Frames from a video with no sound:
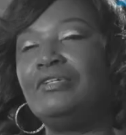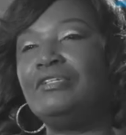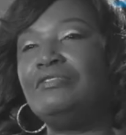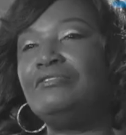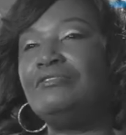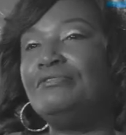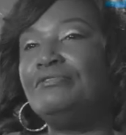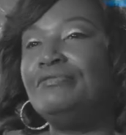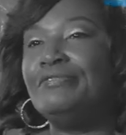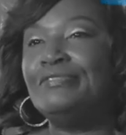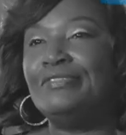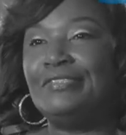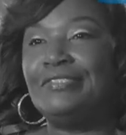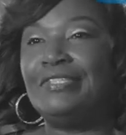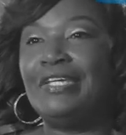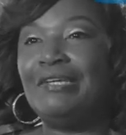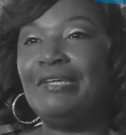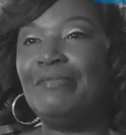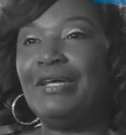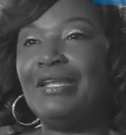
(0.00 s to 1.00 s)
It
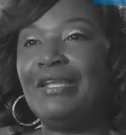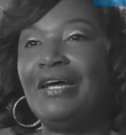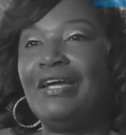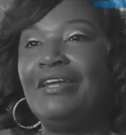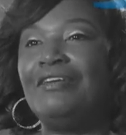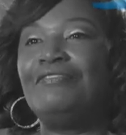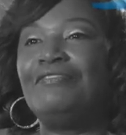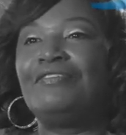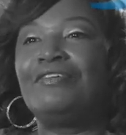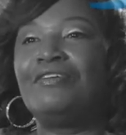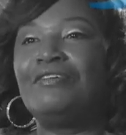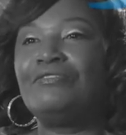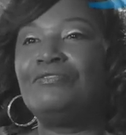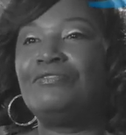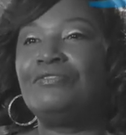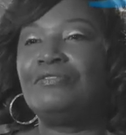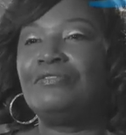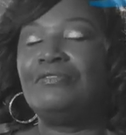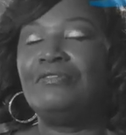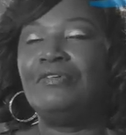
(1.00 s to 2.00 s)
saved my life
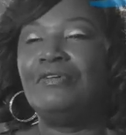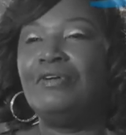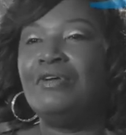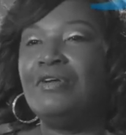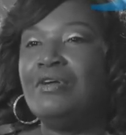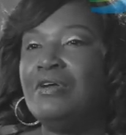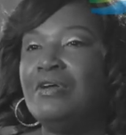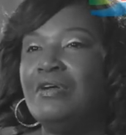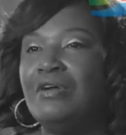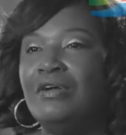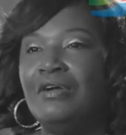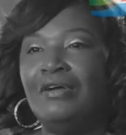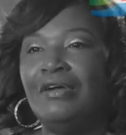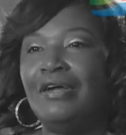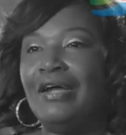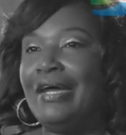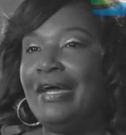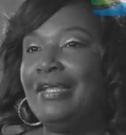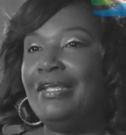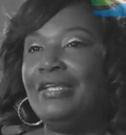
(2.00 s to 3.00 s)
because
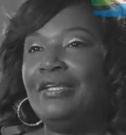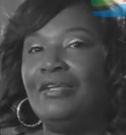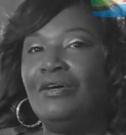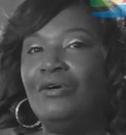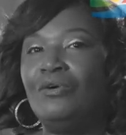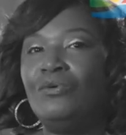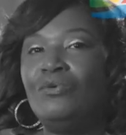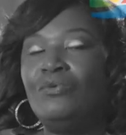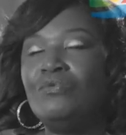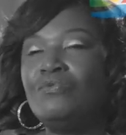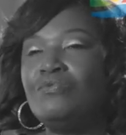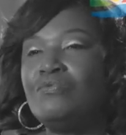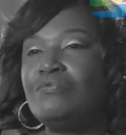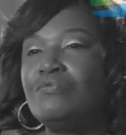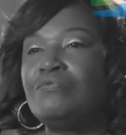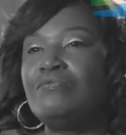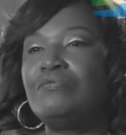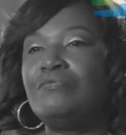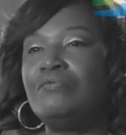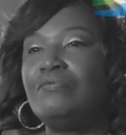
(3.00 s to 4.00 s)
I didn't know
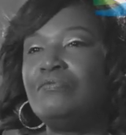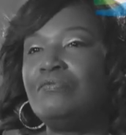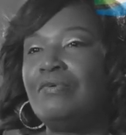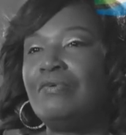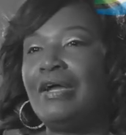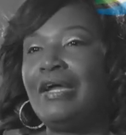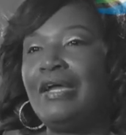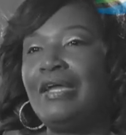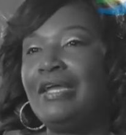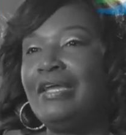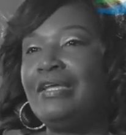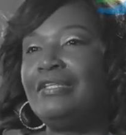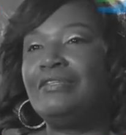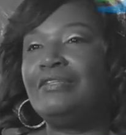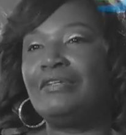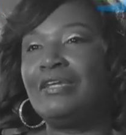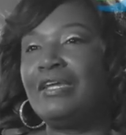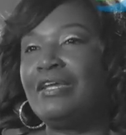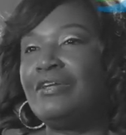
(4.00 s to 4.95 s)
I had the